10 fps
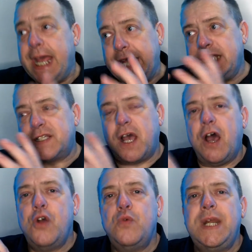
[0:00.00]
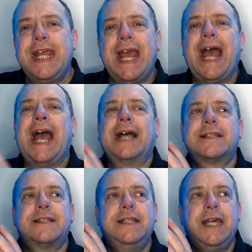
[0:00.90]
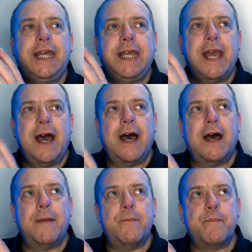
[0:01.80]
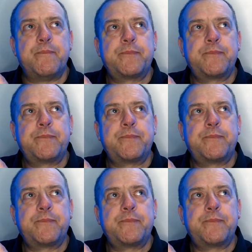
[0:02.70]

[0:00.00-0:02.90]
it's only at the um,